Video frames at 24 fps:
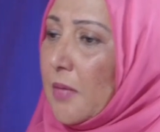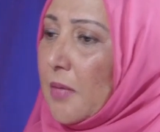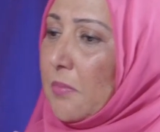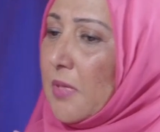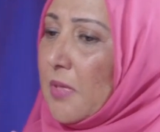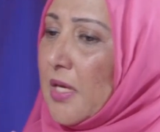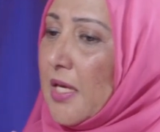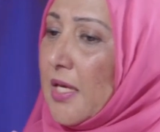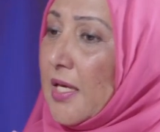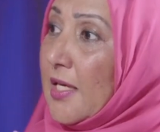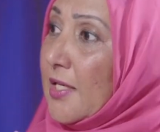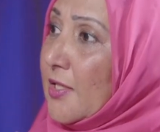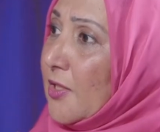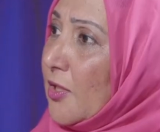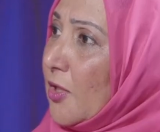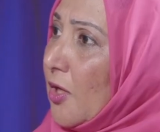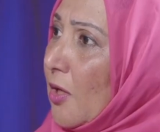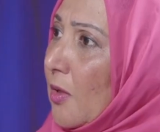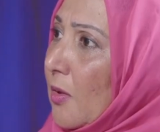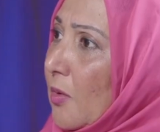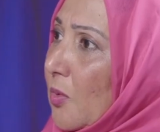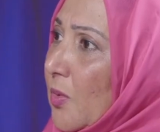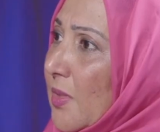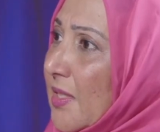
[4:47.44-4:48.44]
His
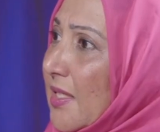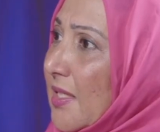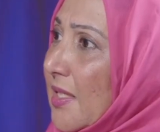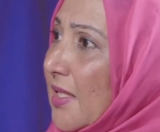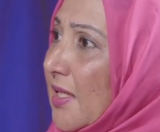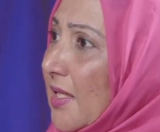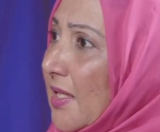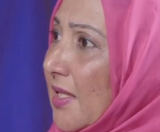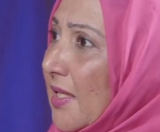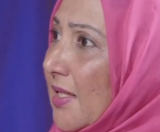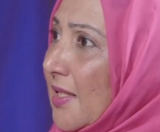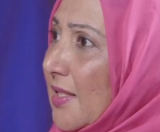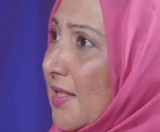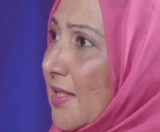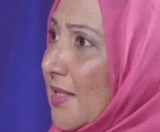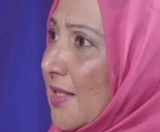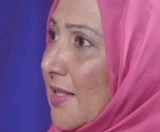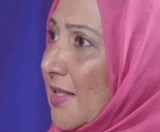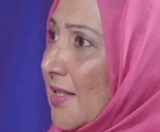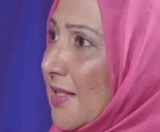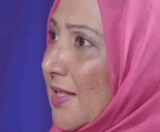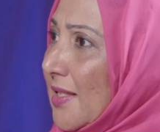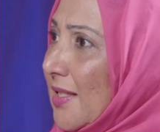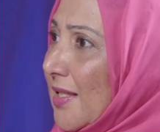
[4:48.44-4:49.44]
role was here
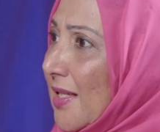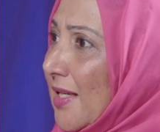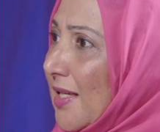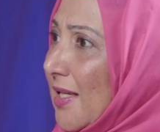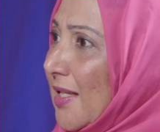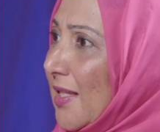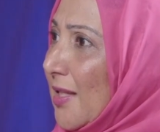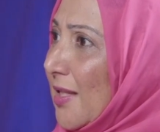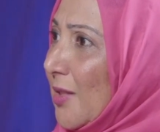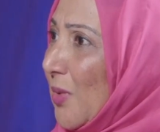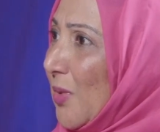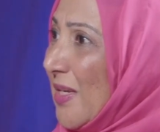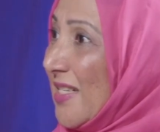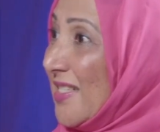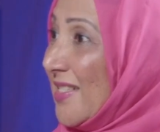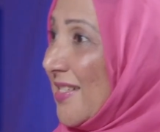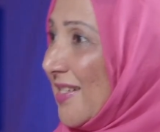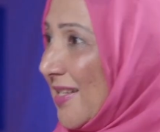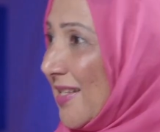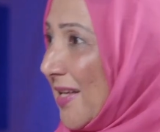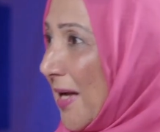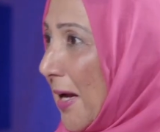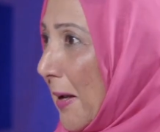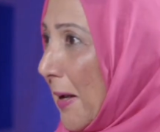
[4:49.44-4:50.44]
in the
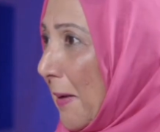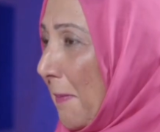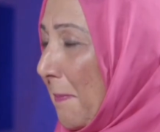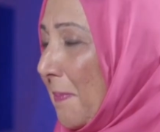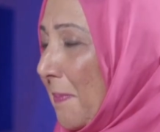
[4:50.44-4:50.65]
Western Cape.